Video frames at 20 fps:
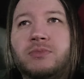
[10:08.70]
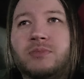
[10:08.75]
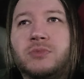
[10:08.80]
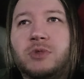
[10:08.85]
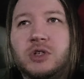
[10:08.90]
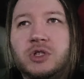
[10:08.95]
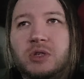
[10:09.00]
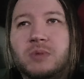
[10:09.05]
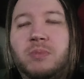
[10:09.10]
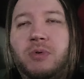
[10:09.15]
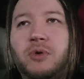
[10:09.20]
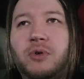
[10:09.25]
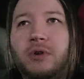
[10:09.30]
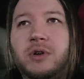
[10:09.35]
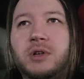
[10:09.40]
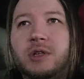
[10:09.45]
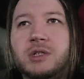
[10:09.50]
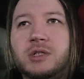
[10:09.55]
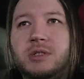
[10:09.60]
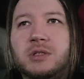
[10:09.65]
The
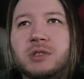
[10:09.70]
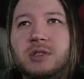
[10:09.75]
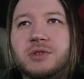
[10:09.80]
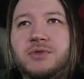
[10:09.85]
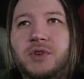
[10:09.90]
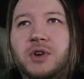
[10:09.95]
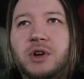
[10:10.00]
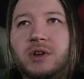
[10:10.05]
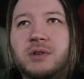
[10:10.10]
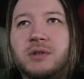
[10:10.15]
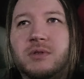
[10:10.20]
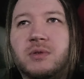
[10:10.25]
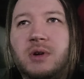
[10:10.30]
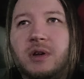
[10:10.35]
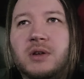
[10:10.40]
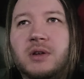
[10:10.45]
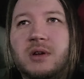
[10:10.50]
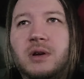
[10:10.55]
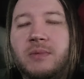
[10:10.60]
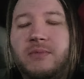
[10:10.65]
support is very
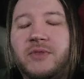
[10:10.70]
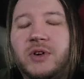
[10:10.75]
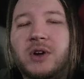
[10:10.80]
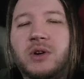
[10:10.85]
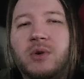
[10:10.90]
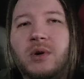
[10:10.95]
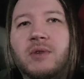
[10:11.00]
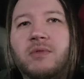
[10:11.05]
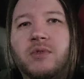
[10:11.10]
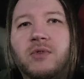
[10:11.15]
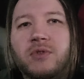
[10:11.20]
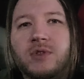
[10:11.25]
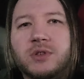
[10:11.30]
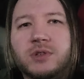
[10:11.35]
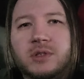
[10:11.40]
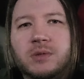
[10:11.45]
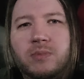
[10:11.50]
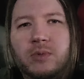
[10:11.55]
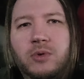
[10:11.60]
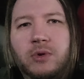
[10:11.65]
great. I'm very grateful for the
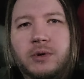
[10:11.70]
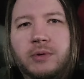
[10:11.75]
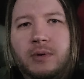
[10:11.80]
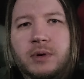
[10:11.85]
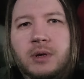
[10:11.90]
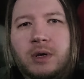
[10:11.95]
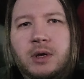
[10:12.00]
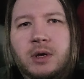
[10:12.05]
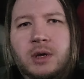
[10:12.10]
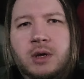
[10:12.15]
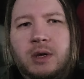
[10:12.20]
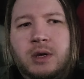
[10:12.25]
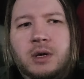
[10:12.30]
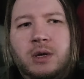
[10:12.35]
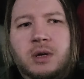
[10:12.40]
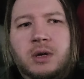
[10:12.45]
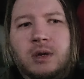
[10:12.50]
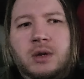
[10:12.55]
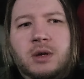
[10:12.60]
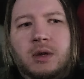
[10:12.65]
support.
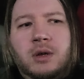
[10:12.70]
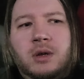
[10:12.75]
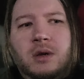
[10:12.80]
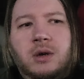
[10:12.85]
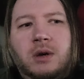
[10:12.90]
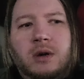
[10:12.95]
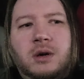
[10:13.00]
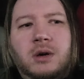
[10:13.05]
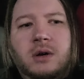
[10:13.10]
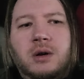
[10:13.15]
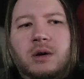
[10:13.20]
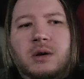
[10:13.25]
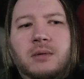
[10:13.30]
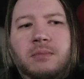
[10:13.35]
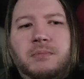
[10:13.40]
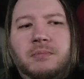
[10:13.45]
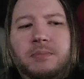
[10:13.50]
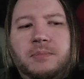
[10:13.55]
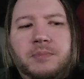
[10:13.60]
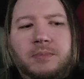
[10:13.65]

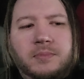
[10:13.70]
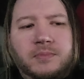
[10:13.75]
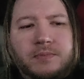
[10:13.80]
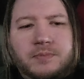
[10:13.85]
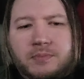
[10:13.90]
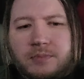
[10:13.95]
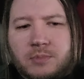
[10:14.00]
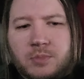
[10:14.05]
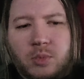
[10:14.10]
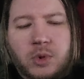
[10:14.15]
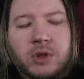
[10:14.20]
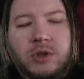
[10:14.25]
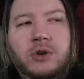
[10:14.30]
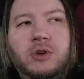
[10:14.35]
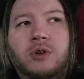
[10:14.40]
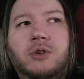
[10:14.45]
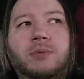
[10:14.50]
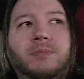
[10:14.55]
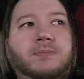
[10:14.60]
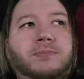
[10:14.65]
Whether
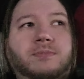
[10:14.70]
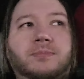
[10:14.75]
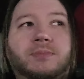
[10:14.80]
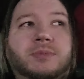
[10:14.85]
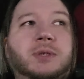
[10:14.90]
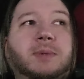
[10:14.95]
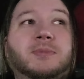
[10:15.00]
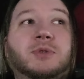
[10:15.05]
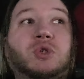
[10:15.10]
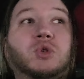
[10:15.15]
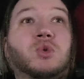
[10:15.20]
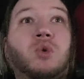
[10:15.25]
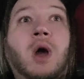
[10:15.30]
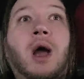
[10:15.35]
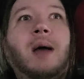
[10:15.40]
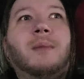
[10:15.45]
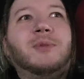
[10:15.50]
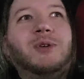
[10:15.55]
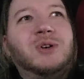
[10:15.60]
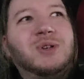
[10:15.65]
you're
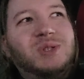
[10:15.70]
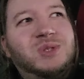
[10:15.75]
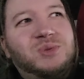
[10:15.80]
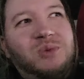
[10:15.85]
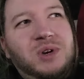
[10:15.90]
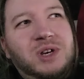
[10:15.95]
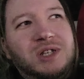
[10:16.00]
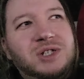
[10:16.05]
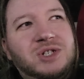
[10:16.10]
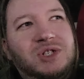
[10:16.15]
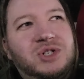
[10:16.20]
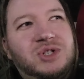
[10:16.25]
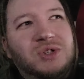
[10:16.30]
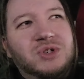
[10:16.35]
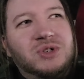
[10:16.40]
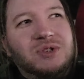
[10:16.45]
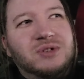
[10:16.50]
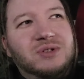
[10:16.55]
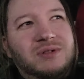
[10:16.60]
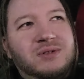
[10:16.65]
subscribed on Twitch
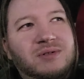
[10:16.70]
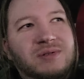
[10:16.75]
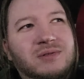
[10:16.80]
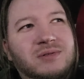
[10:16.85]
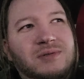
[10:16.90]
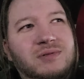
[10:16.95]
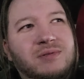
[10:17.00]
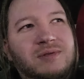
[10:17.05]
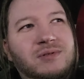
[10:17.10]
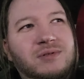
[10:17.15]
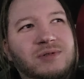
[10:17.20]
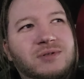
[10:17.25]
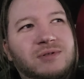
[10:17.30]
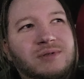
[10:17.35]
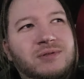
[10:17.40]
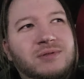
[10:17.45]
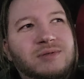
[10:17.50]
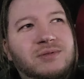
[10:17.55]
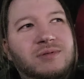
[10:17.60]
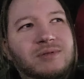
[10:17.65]
or
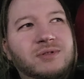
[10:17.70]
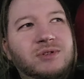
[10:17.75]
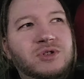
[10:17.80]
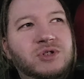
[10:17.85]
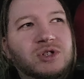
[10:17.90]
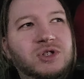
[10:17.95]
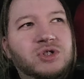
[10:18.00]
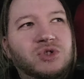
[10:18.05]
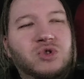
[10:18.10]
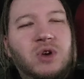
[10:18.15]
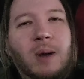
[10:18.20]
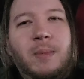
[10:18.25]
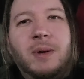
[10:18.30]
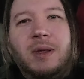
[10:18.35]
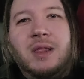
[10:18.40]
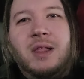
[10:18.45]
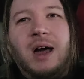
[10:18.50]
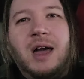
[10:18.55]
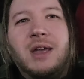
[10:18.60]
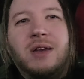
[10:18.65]
you just drop a
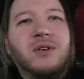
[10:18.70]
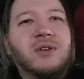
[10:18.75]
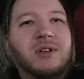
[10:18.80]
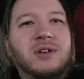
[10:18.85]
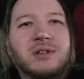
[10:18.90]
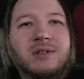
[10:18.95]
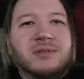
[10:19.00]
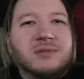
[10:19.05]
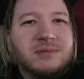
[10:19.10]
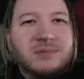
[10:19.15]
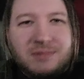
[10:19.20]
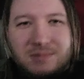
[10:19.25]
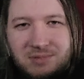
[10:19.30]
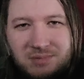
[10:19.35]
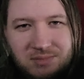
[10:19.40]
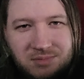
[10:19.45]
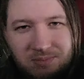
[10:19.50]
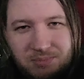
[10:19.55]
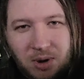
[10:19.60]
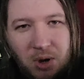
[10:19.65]
like on a
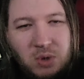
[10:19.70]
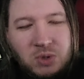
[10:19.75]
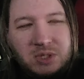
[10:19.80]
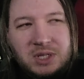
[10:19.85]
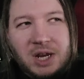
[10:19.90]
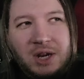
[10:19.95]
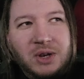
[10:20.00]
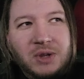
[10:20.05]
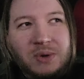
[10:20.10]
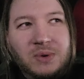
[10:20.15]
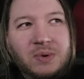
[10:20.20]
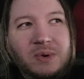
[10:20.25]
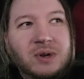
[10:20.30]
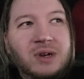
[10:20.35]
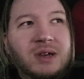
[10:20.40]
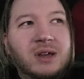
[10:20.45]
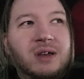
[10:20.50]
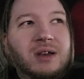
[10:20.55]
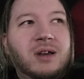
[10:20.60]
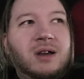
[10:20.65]
post I do,
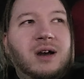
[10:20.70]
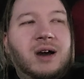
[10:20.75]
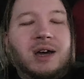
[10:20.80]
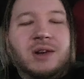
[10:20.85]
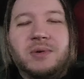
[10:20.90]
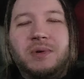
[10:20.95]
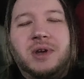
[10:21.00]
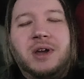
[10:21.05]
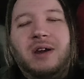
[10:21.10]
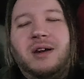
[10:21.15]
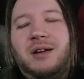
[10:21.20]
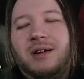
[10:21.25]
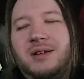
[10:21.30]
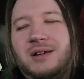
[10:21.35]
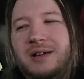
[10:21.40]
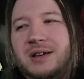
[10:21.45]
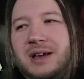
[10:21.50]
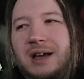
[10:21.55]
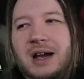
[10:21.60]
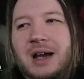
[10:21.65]
I don't care.
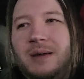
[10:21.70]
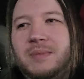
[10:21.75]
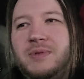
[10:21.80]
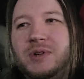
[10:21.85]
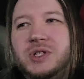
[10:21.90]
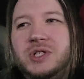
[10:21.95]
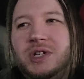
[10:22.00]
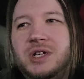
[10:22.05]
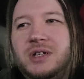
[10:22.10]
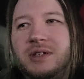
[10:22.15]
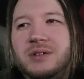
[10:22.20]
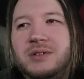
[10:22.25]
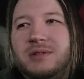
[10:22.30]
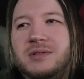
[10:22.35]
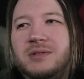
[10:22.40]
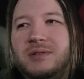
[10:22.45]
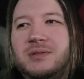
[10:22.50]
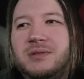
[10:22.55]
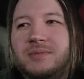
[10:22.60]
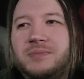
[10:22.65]
I appreciate it.
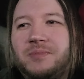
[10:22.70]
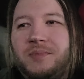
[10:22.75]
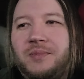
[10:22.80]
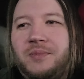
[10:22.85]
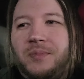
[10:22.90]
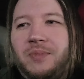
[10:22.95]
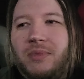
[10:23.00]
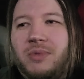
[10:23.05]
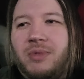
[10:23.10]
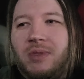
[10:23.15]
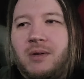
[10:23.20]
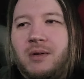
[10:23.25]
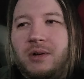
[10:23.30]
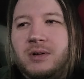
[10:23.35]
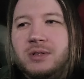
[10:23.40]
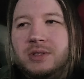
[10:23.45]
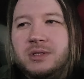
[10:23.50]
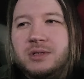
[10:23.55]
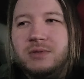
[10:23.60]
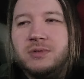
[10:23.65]

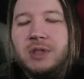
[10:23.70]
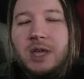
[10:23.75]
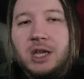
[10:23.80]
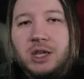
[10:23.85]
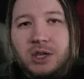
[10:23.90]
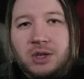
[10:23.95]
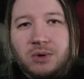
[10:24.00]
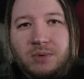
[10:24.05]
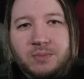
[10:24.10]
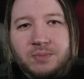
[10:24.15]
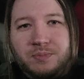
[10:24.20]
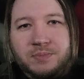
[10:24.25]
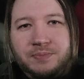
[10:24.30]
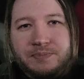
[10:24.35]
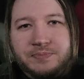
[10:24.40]
So thank you.